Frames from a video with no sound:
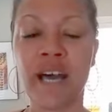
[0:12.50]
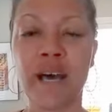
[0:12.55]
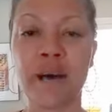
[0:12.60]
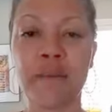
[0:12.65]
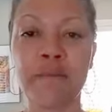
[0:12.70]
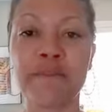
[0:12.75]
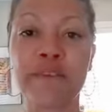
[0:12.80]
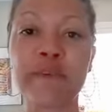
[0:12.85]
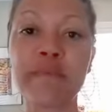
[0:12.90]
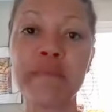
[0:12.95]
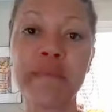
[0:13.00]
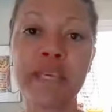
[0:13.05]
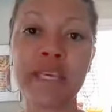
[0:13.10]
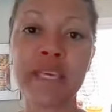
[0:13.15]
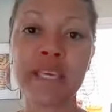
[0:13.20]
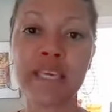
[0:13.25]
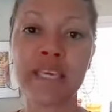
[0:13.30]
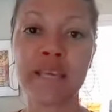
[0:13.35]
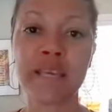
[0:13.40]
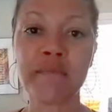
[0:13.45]
for
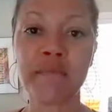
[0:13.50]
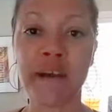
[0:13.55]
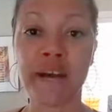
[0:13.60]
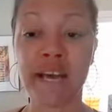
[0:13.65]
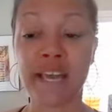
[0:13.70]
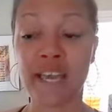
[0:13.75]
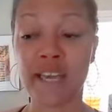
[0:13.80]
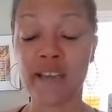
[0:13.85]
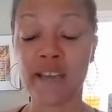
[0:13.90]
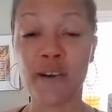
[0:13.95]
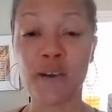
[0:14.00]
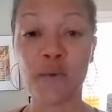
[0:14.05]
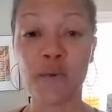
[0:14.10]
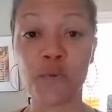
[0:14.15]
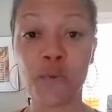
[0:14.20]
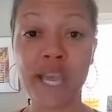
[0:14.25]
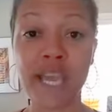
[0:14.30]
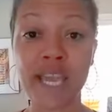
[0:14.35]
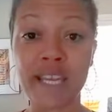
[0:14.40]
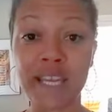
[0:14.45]
me, my
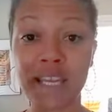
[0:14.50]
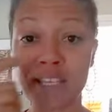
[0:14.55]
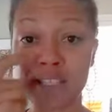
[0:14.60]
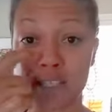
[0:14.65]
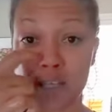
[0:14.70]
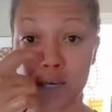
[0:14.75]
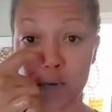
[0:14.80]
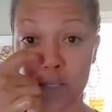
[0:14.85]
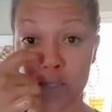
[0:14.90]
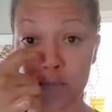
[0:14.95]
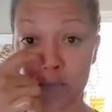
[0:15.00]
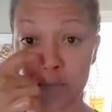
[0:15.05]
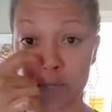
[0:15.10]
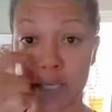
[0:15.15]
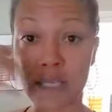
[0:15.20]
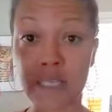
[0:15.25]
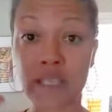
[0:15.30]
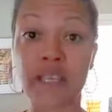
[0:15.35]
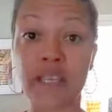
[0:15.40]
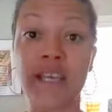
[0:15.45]
weight has always
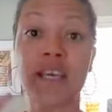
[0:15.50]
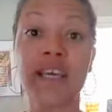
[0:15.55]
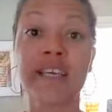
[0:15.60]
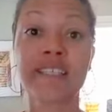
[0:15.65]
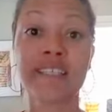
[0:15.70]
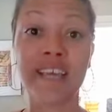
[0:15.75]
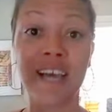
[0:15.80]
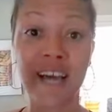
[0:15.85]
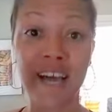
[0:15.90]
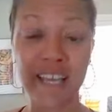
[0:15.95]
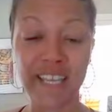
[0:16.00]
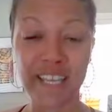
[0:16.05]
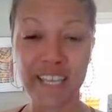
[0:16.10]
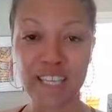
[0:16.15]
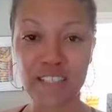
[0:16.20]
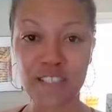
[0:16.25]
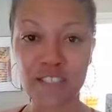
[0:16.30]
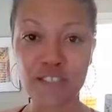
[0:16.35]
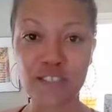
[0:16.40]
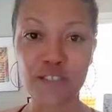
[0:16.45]
been tied
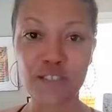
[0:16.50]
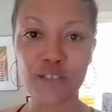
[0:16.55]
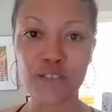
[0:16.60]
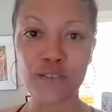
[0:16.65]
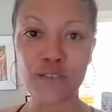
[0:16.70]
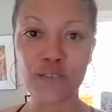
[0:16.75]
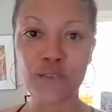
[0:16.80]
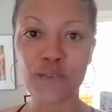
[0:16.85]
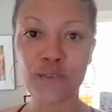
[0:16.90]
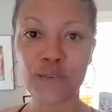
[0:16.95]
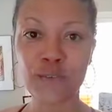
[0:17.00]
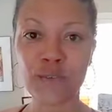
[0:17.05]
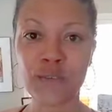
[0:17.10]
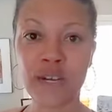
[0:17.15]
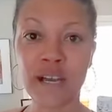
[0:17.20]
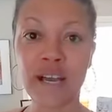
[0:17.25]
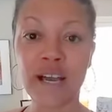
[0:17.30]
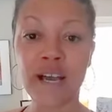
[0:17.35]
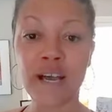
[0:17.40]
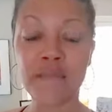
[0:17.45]
into
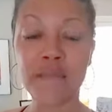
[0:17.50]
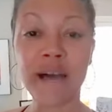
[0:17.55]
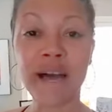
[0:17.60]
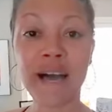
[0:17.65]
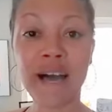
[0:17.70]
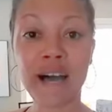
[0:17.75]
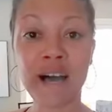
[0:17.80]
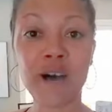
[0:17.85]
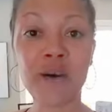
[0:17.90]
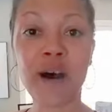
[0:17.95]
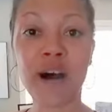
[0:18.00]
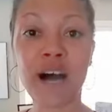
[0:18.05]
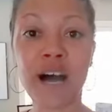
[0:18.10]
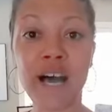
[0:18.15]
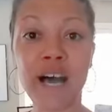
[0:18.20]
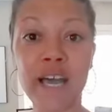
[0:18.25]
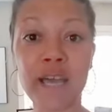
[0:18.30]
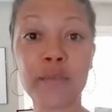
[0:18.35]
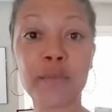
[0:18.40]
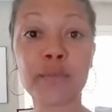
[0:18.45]
how
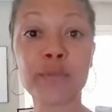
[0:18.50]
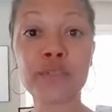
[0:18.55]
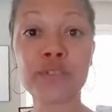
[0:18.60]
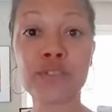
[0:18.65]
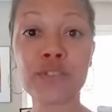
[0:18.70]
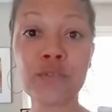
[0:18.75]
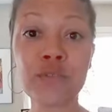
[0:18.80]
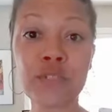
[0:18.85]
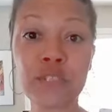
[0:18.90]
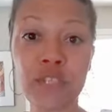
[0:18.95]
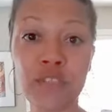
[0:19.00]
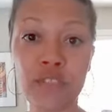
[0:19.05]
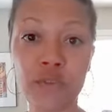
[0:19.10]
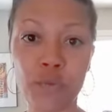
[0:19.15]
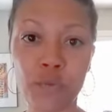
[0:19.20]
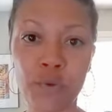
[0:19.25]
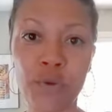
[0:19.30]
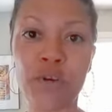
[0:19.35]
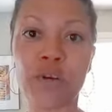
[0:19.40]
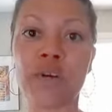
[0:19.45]
I produce in the
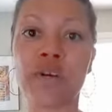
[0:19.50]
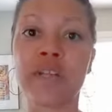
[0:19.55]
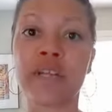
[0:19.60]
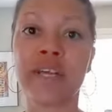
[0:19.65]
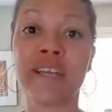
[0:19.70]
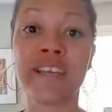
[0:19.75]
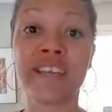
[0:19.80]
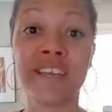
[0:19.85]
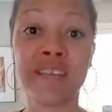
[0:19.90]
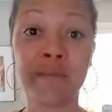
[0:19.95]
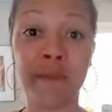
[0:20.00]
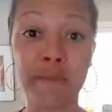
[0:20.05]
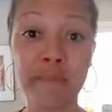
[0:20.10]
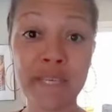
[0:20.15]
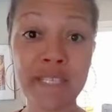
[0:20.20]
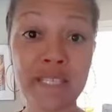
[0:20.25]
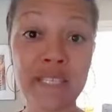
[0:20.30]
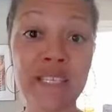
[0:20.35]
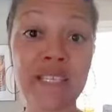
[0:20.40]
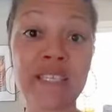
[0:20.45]
world, in my
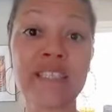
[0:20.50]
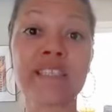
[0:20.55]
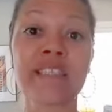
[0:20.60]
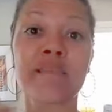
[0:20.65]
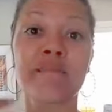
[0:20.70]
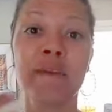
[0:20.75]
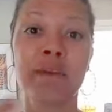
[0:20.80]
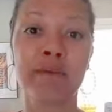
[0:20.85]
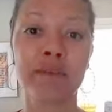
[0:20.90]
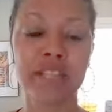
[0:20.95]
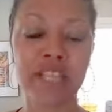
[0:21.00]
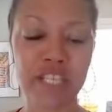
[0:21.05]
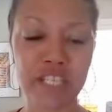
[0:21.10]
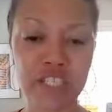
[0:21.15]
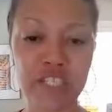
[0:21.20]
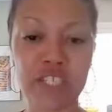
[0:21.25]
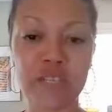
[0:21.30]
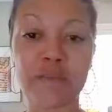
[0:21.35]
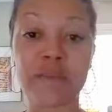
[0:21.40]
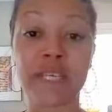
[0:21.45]
business, in my
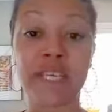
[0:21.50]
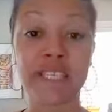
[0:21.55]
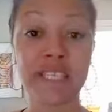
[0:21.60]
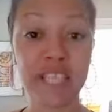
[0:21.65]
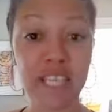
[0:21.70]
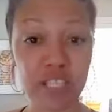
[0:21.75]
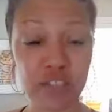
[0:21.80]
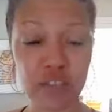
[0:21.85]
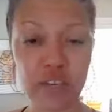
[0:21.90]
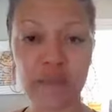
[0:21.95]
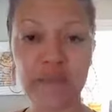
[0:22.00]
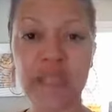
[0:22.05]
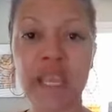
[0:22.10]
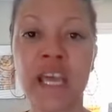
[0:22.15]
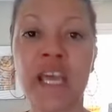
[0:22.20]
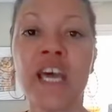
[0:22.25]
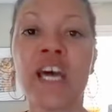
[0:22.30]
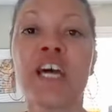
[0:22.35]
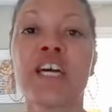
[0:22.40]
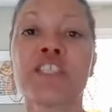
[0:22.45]
relationships, etc.
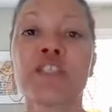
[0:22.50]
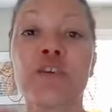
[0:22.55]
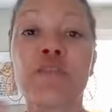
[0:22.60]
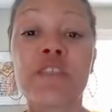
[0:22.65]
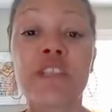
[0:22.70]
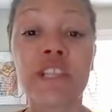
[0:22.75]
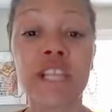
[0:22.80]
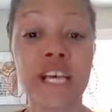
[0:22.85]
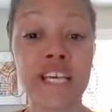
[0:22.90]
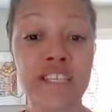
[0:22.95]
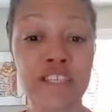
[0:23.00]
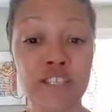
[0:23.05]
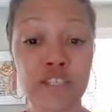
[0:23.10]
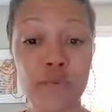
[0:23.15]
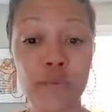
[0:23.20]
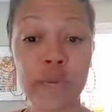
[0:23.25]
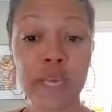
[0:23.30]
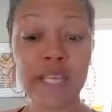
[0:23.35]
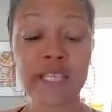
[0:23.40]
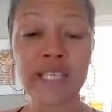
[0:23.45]
So over the last 2
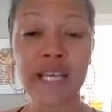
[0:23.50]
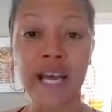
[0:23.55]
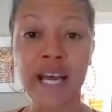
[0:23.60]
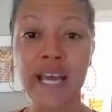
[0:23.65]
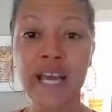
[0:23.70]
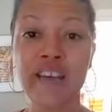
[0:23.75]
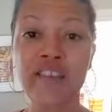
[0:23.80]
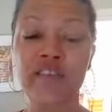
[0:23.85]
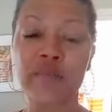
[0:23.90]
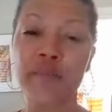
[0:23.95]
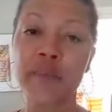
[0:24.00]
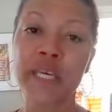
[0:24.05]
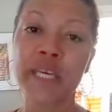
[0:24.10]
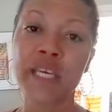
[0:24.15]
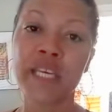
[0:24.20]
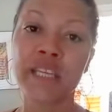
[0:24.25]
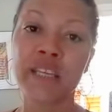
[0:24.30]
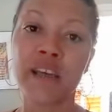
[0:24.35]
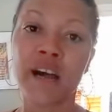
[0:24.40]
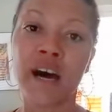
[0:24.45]
weeks, I have
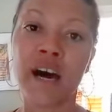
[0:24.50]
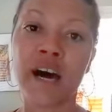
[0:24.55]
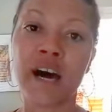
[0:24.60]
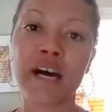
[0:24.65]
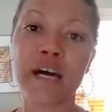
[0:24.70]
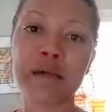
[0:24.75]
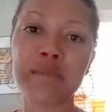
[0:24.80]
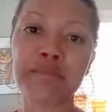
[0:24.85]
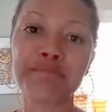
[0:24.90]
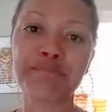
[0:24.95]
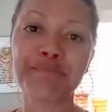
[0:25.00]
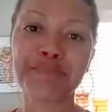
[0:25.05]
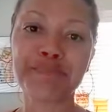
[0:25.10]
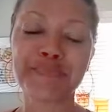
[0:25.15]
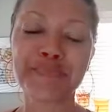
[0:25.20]
been on